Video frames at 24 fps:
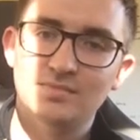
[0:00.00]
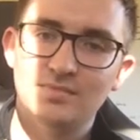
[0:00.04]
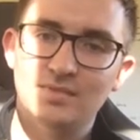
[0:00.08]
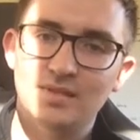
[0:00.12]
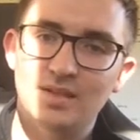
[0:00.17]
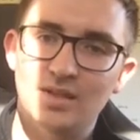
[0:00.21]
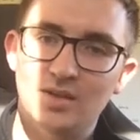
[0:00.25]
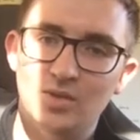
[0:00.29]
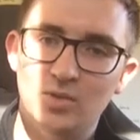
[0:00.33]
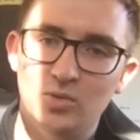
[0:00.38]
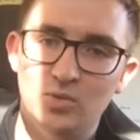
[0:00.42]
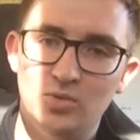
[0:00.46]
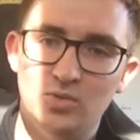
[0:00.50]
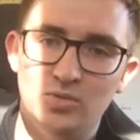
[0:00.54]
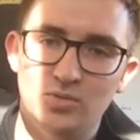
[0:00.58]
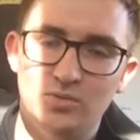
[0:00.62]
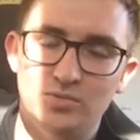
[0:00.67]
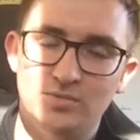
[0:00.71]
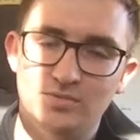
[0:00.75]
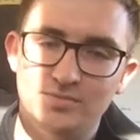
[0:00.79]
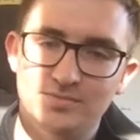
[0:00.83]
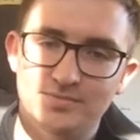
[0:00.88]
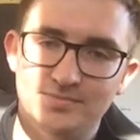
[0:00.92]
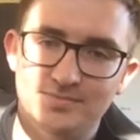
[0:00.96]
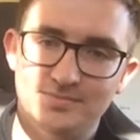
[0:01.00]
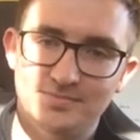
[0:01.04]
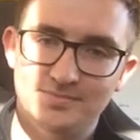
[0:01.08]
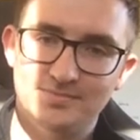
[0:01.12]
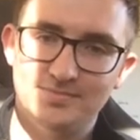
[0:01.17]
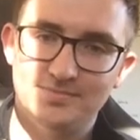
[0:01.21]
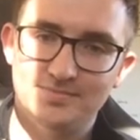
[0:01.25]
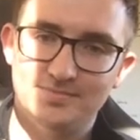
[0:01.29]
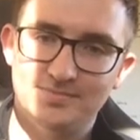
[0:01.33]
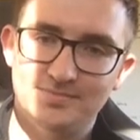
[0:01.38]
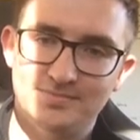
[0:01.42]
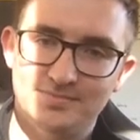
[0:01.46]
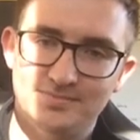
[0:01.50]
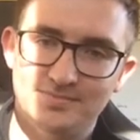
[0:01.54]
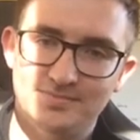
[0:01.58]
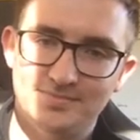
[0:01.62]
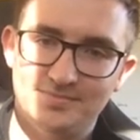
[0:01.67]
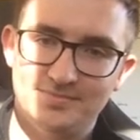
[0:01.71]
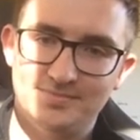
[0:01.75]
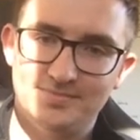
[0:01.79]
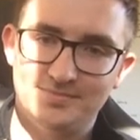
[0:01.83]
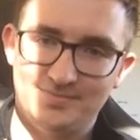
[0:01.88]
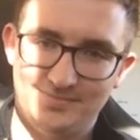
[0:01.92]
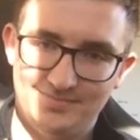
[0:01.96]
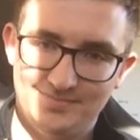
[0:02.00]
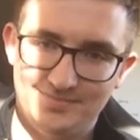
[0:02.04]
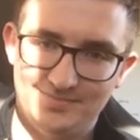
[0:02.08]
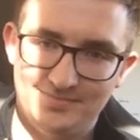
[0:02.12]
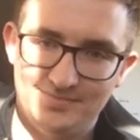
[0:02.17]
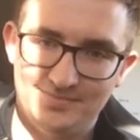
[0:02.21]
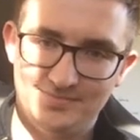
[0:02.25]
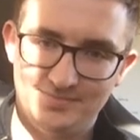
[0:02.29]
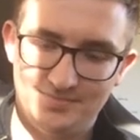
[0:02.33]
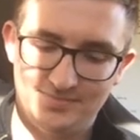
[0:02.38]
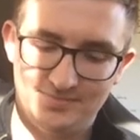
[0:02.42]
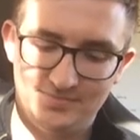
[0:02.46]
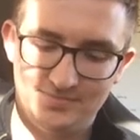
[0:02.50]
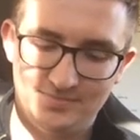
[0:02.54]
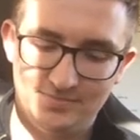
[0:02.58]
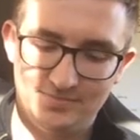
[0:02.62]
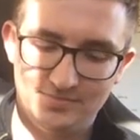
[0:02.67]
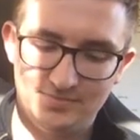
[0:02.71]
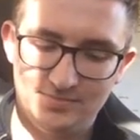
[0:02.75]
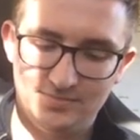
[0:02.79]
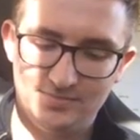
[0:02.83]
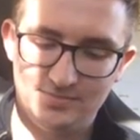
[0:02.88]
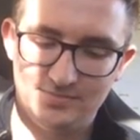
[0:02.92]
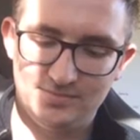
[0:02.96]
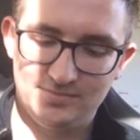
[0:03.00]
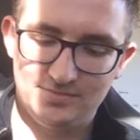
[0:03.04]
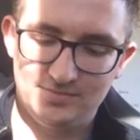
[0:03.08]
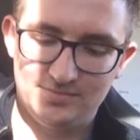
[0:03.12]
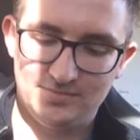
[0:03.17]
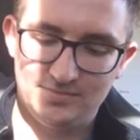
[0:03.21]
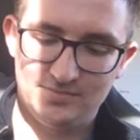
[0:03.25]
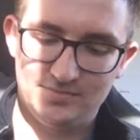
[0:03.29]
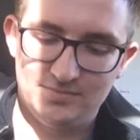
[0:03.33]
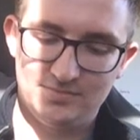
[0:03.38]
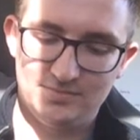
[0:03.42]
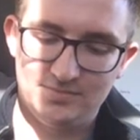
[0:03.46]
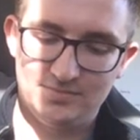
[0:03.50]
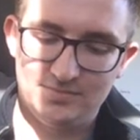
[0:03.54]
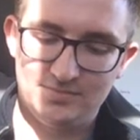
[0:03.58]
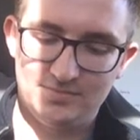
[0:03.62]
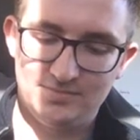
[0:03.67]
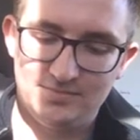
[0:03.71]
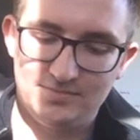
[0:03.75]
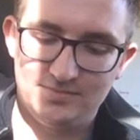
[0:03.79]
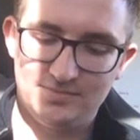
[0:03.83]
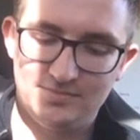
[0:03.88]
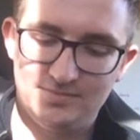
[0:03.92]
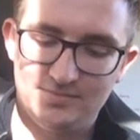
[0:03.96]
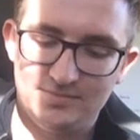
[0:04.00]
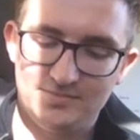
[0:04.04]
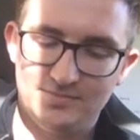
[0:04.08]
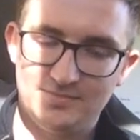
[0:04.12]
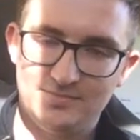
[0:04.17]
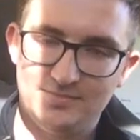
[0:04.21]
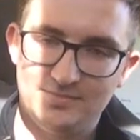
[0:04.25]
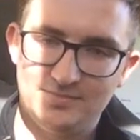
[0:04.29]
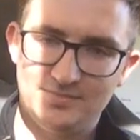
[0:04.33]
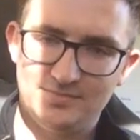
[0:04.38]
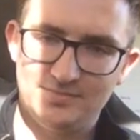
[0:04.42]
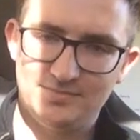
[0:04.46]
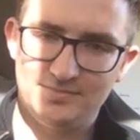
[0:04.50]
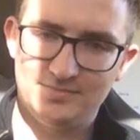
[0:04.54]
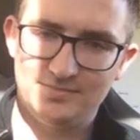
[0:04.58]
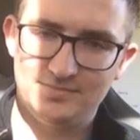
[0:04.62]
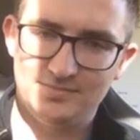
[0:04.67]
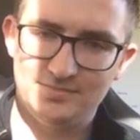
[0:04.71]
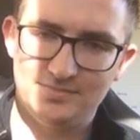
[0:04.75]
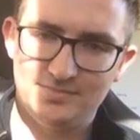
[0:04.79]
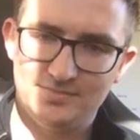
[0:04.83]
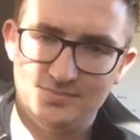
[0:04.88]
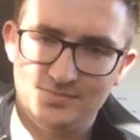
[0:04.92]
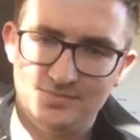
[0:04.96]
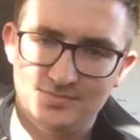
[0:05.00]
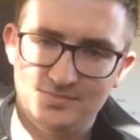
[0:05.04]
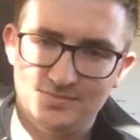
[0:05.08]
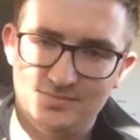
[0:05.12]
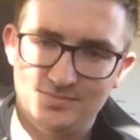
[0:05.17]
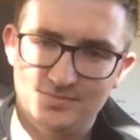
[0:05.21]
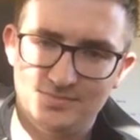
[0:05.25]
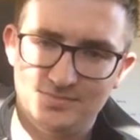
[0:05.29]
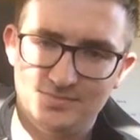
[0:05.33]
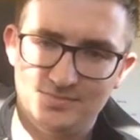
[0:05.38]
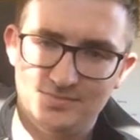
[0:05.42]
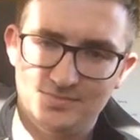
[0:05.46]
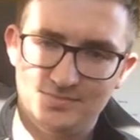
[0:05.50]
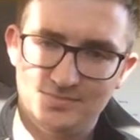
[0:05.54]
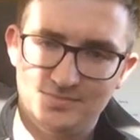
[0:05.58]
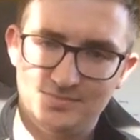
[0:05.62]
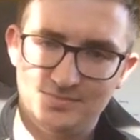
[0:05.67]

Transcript: [no speech]